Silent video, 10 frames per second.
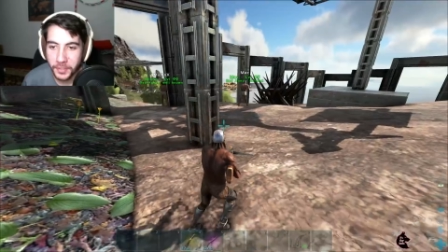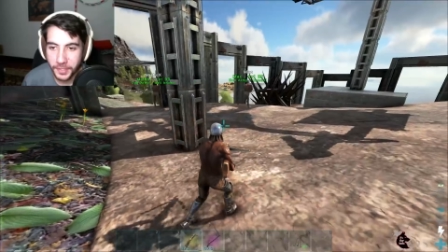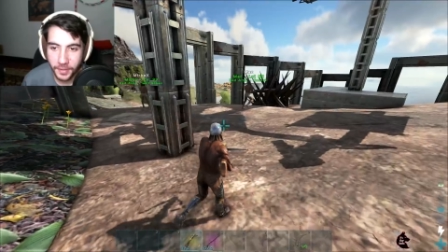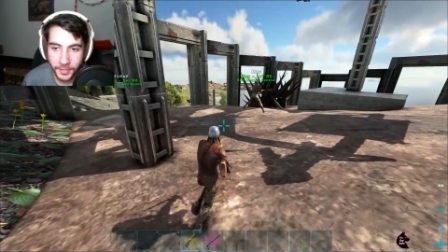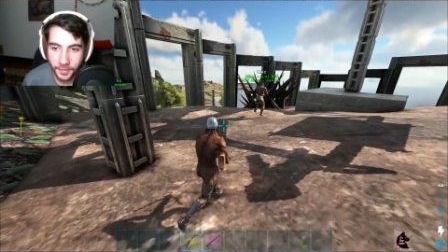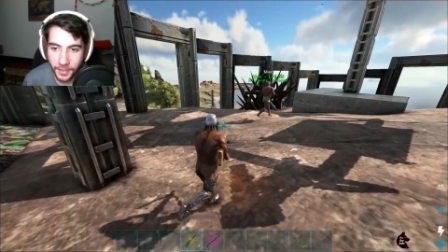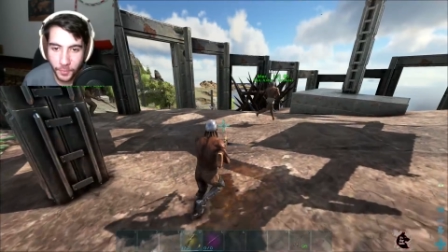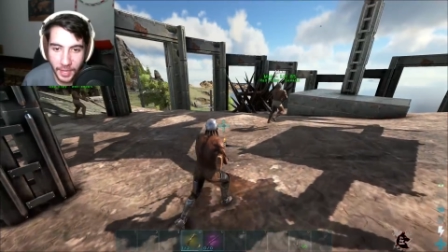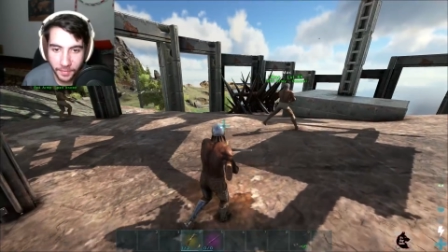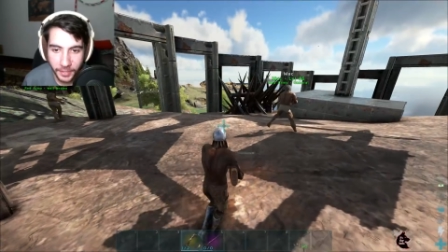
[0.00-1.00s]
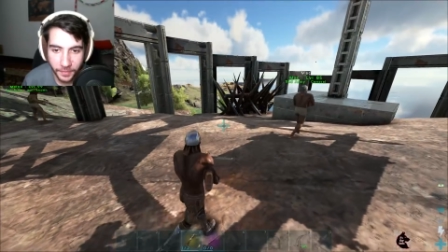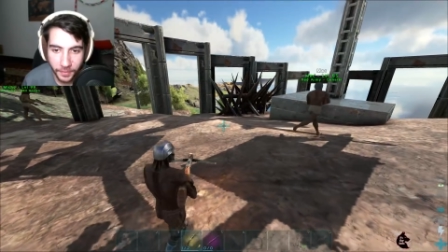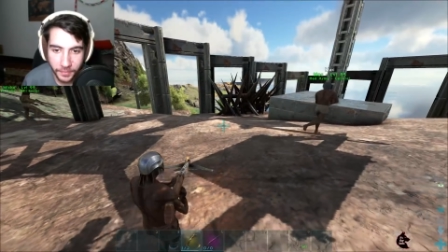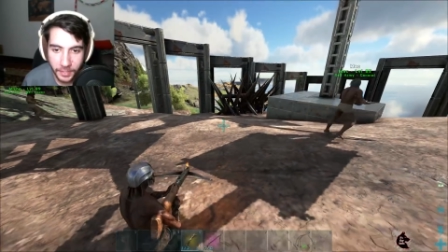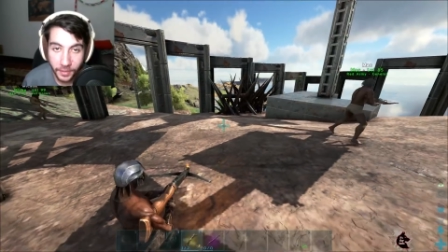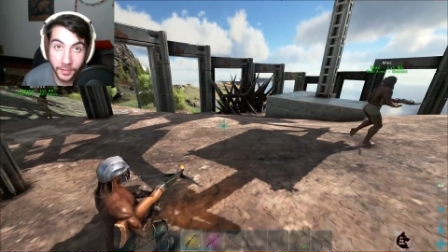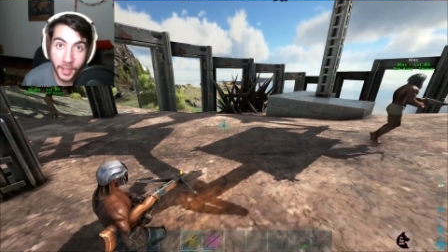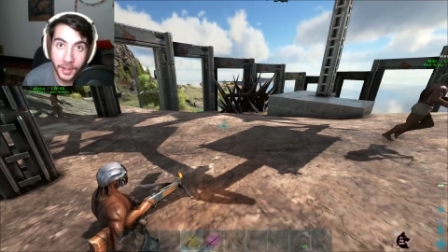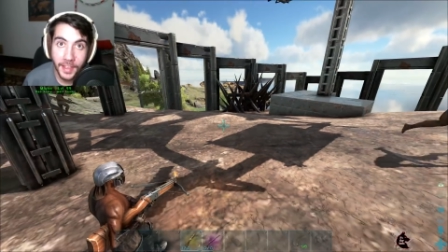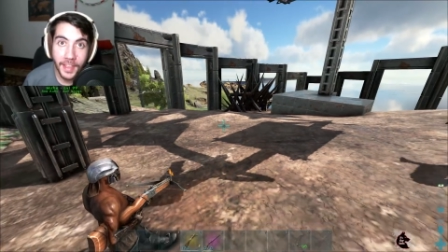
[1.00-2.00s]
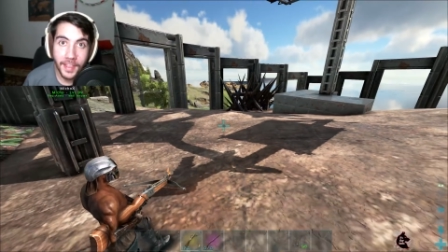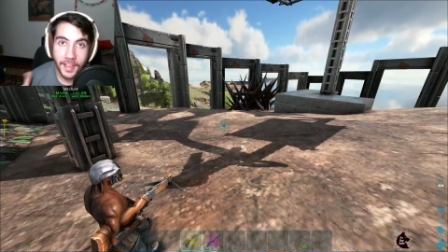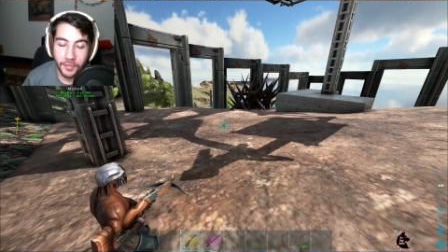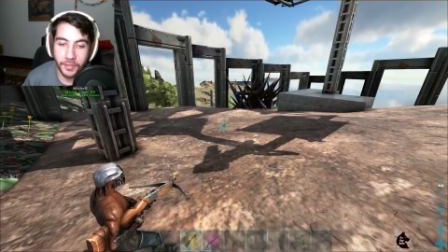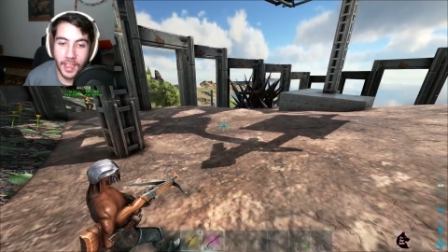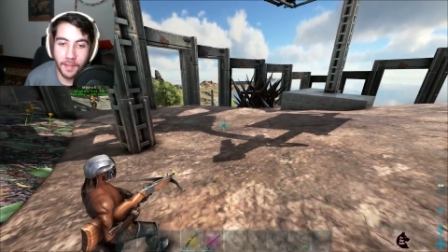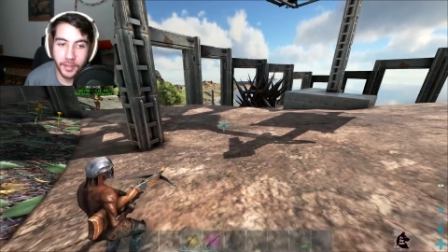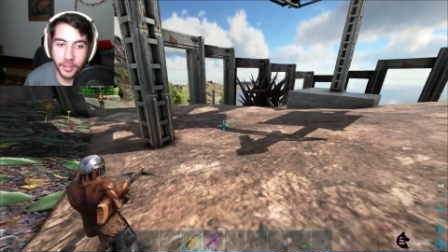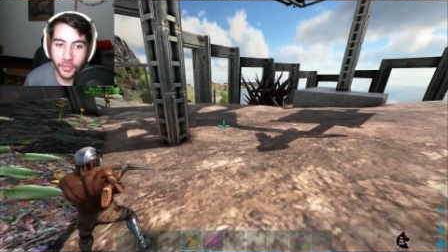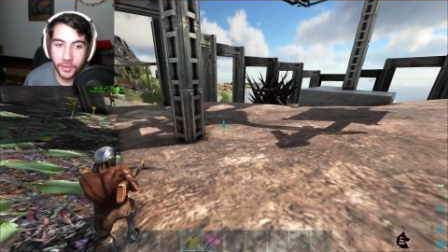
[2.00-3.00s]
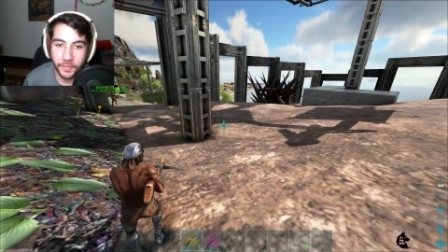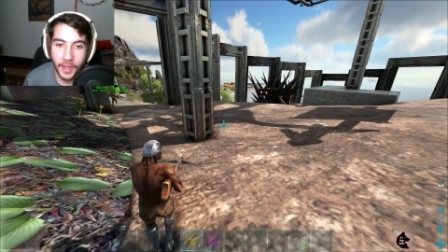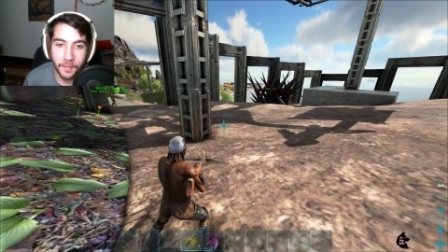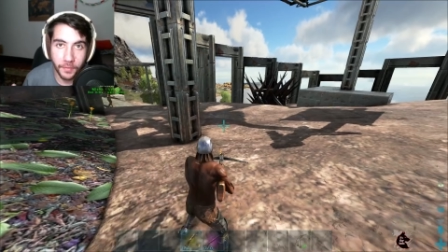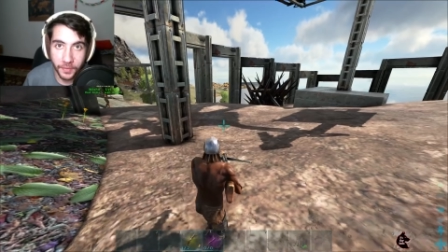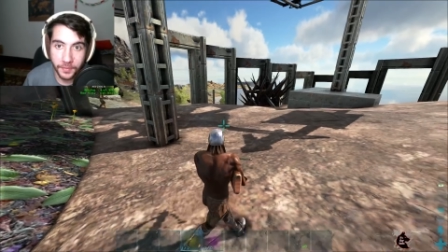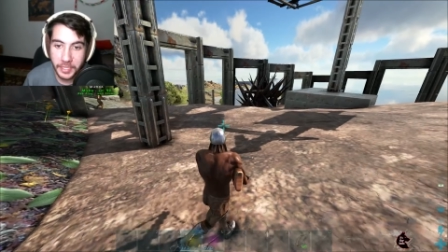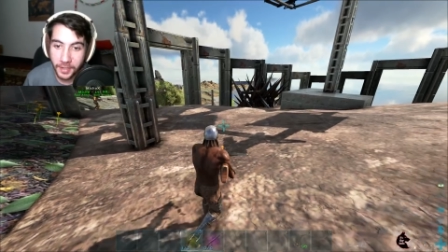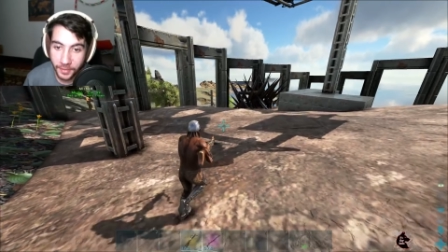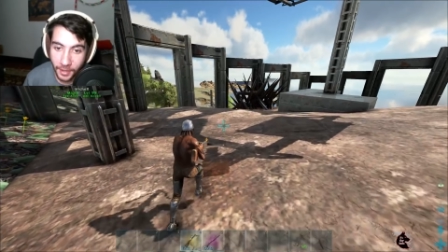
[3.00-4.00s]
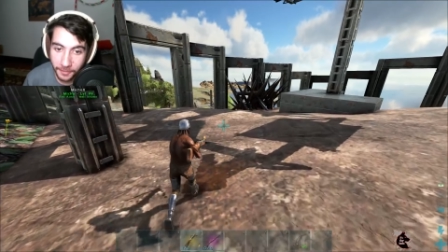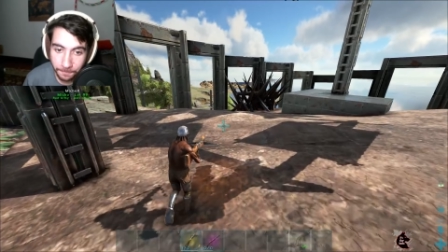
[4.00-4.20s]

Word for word: than us. I think we have like 15 online. I think they have like 35 to 50 online